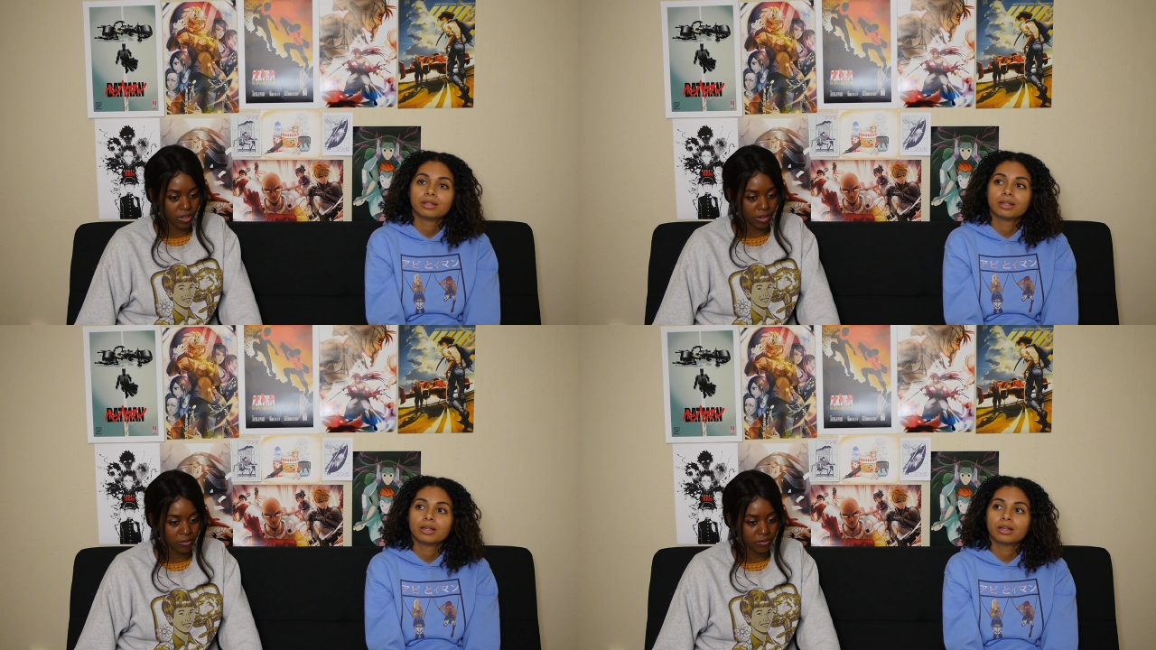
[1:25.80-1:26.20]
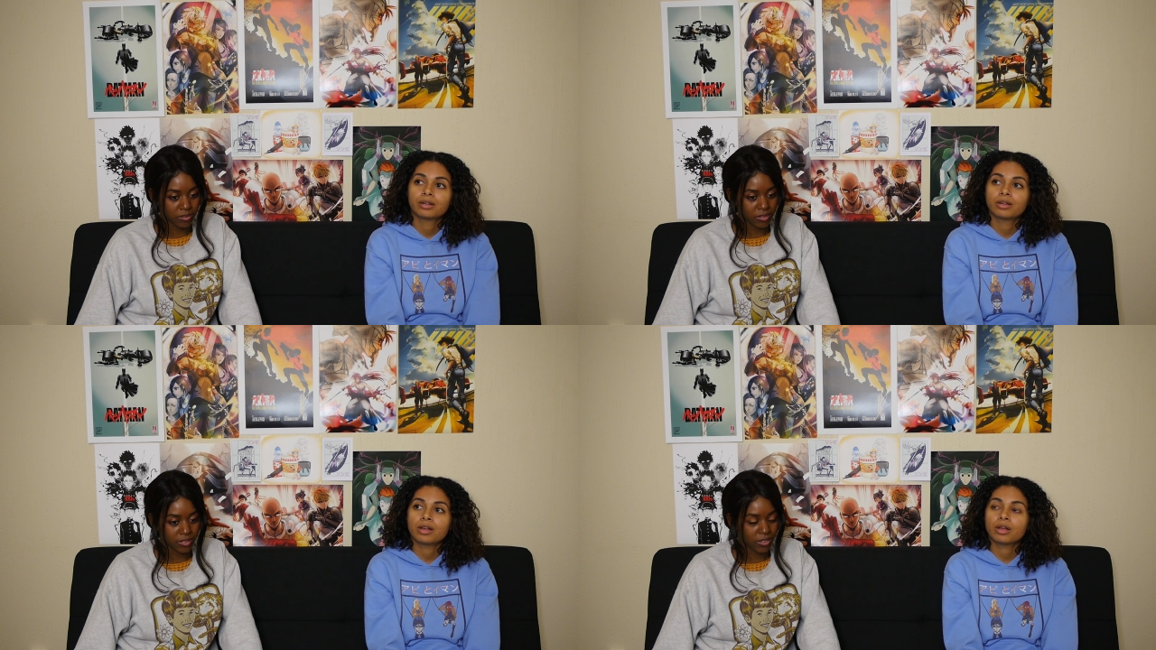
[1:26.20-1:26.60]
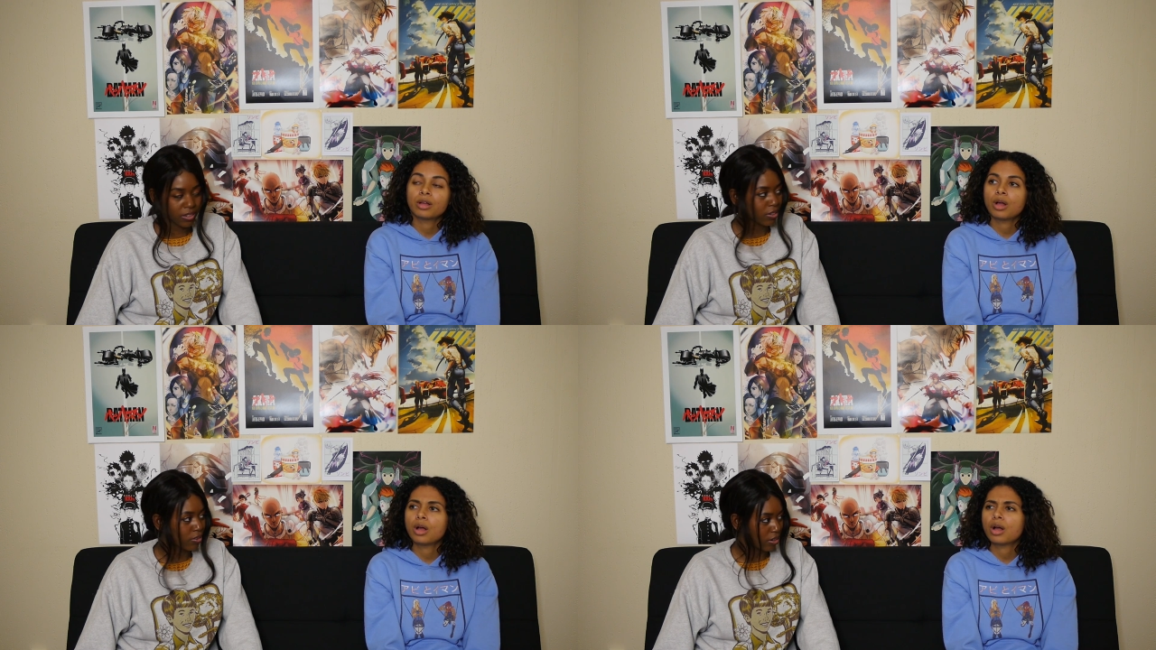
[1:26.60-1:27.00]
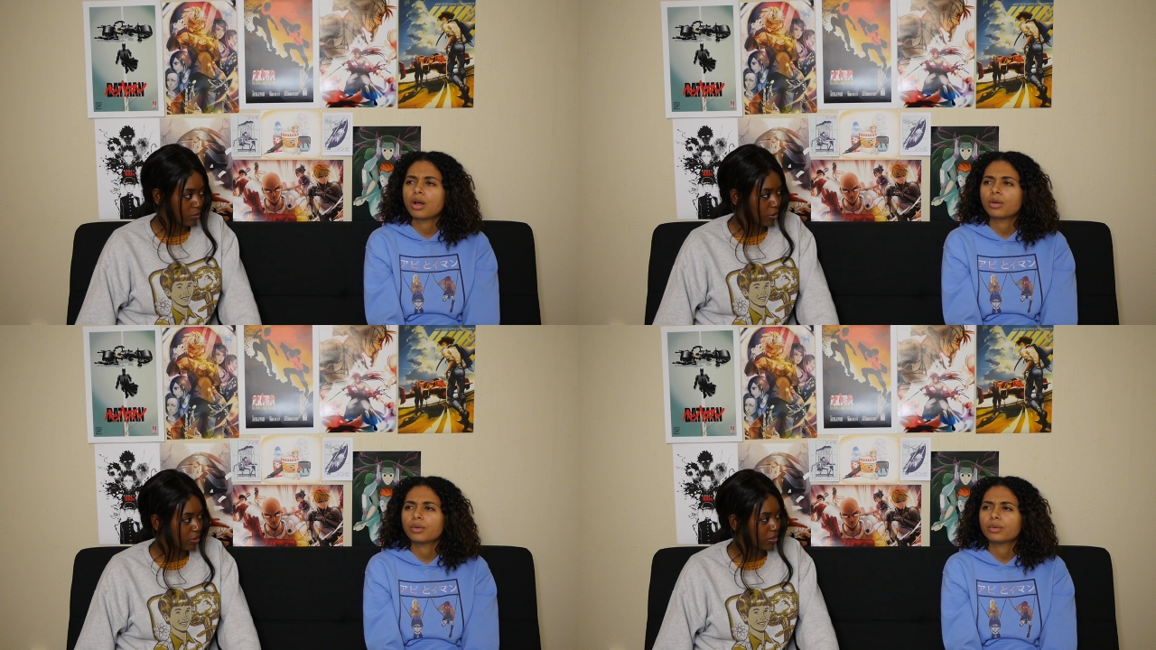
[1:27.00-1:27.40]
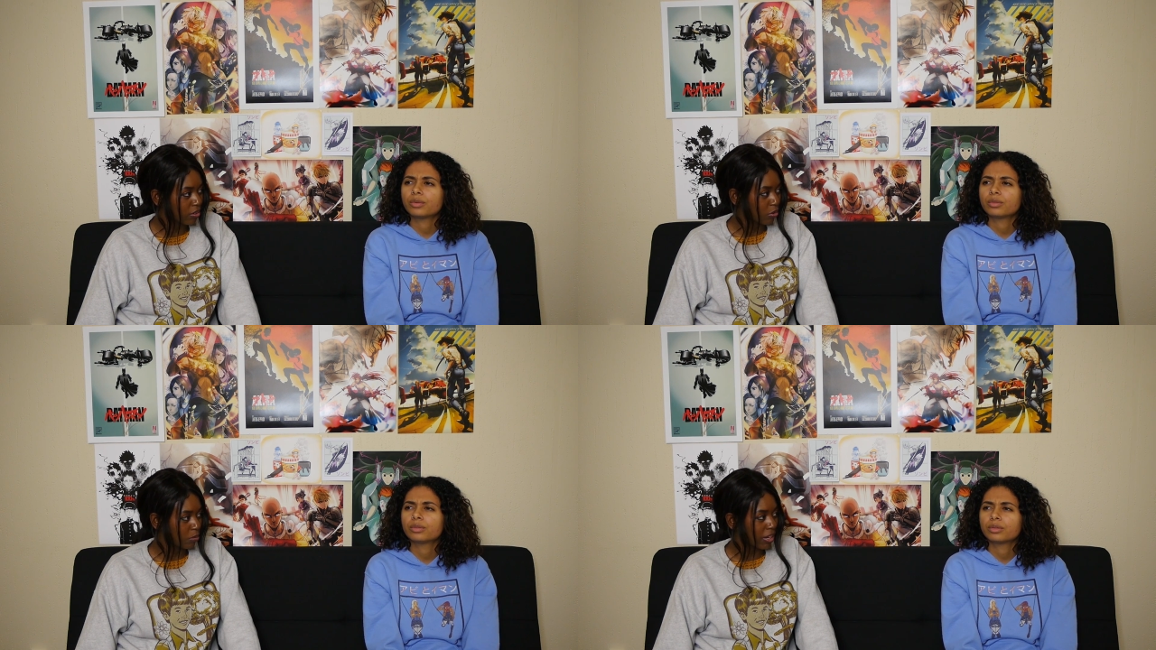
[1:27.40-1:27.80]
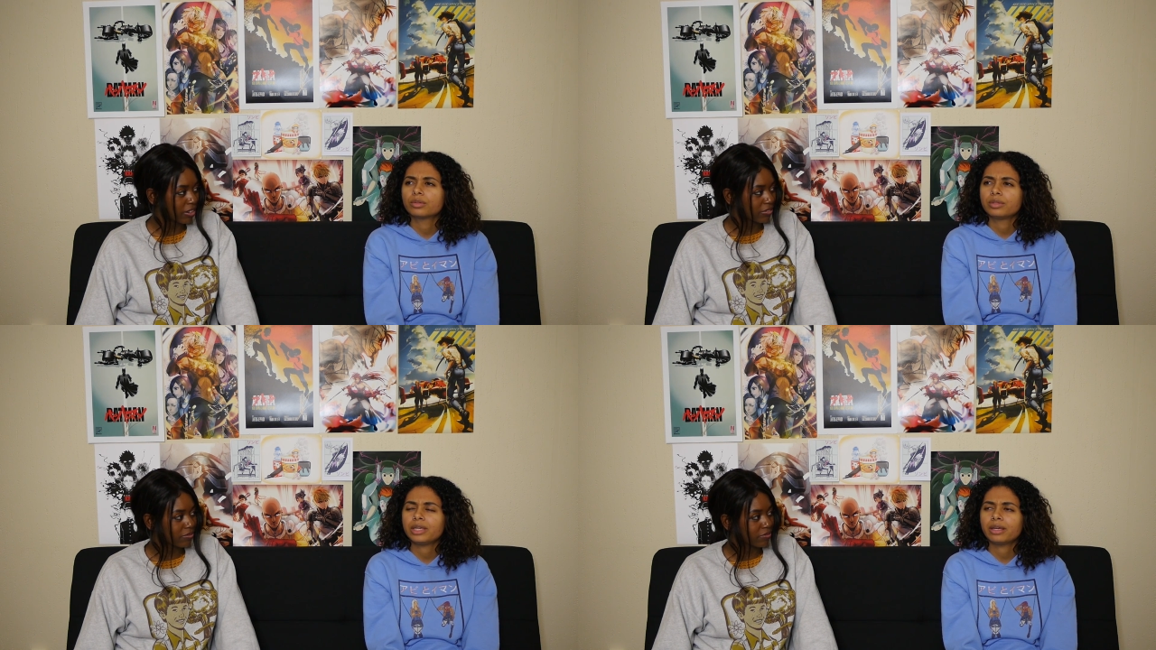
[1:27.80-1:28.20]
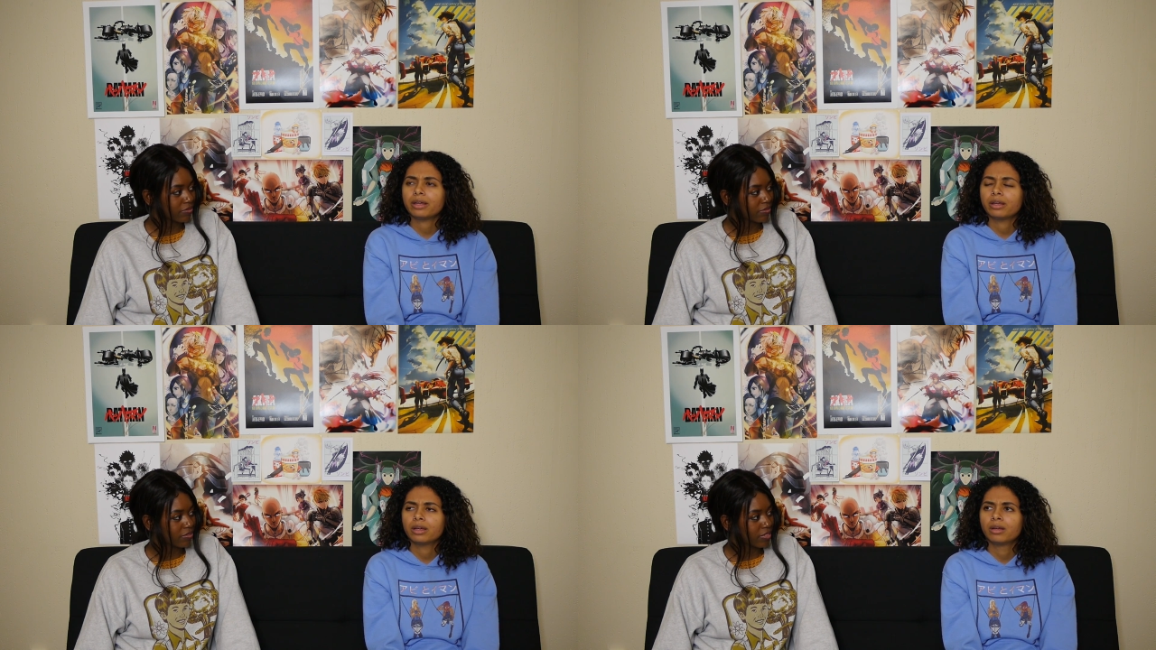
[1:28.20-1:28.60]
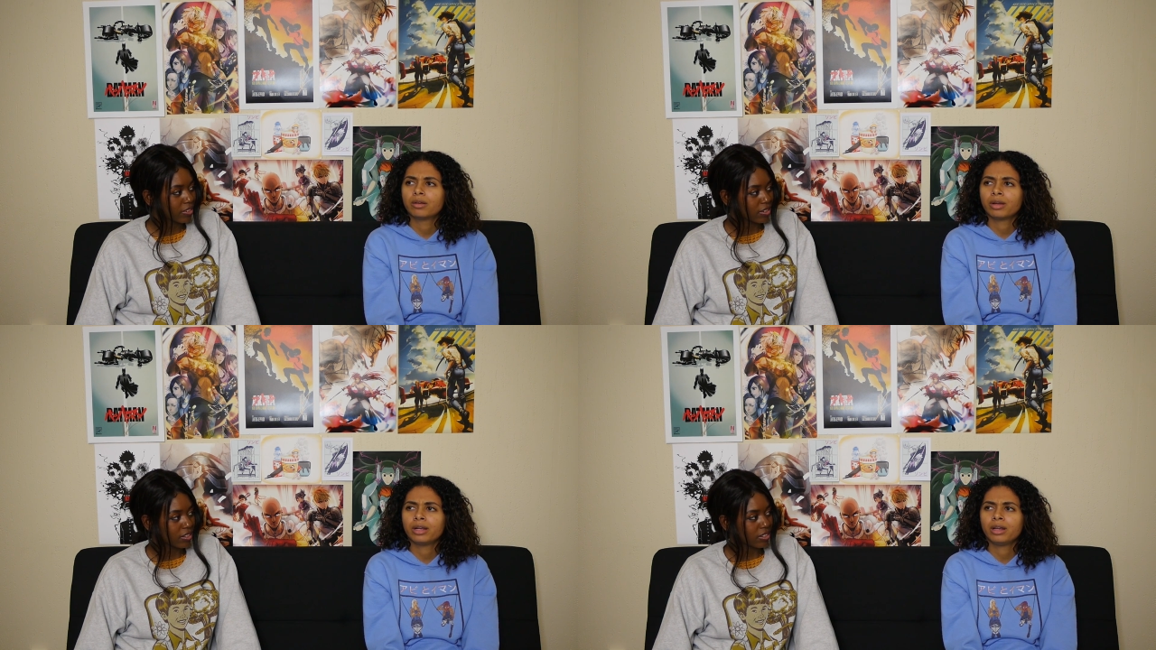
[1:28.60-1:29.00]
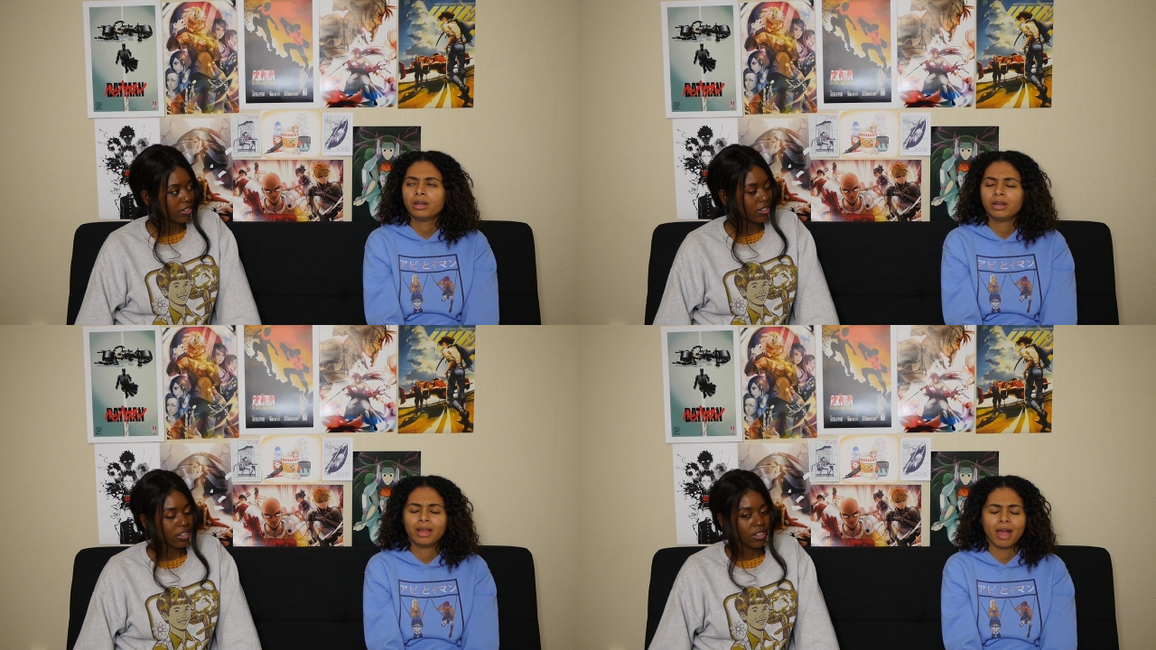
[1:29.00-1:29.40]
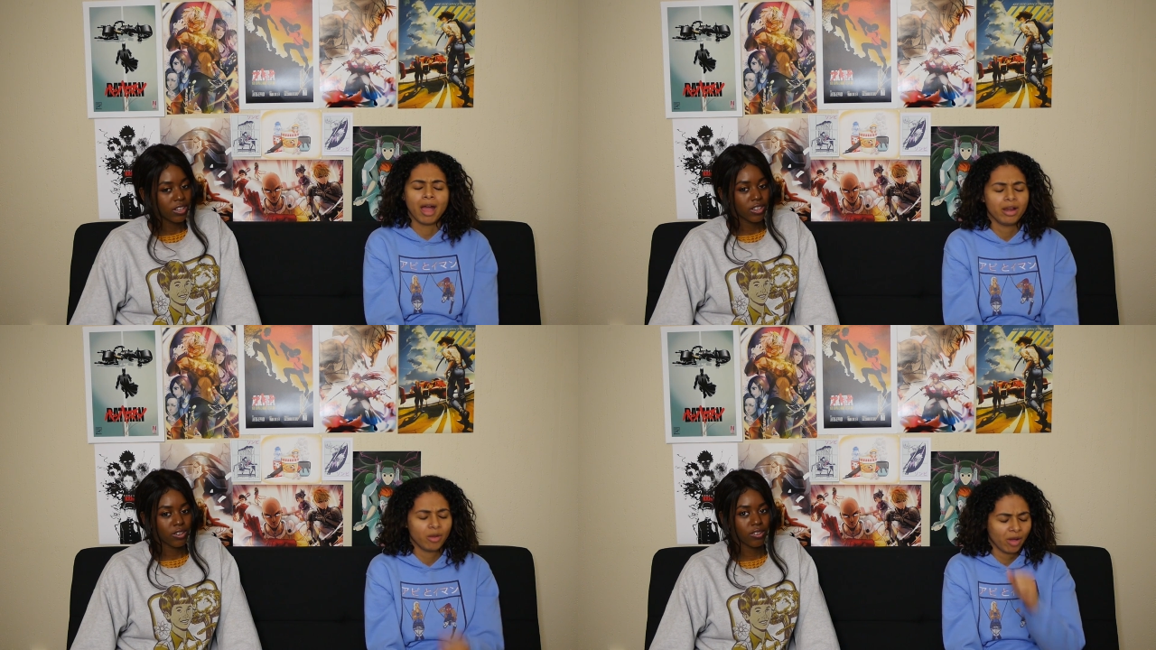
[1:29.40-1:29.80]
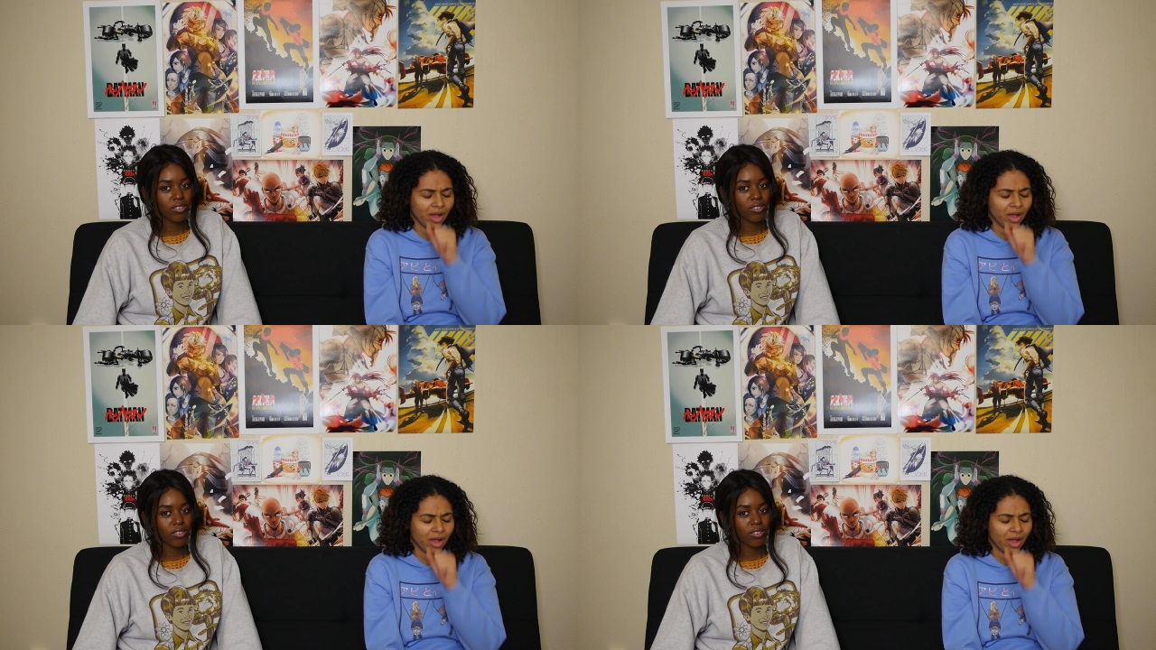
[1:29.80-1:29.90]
Speaker 1: Grun, Grunher? The old man? Yeah, I know.